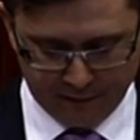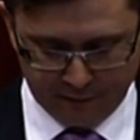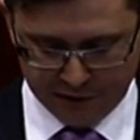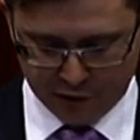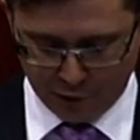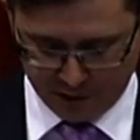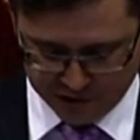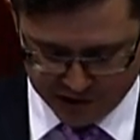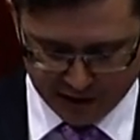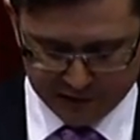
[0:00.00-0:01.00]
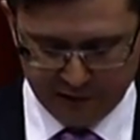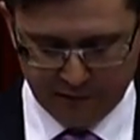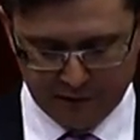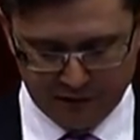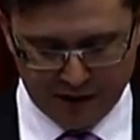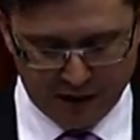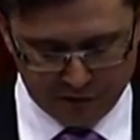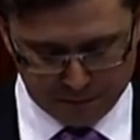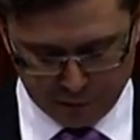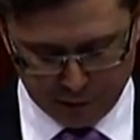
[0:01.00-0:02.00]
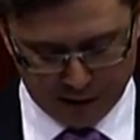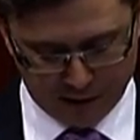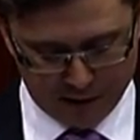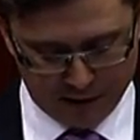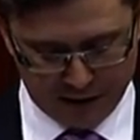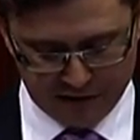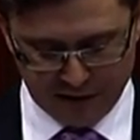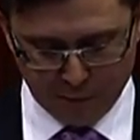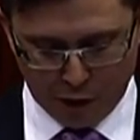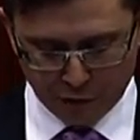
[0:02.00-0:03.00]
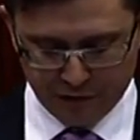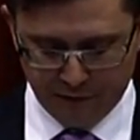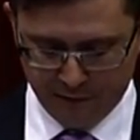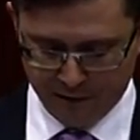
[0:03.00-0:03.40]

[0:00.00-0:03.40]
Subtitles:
Victoria Jackson, Sandra Brewer and Tim Walton,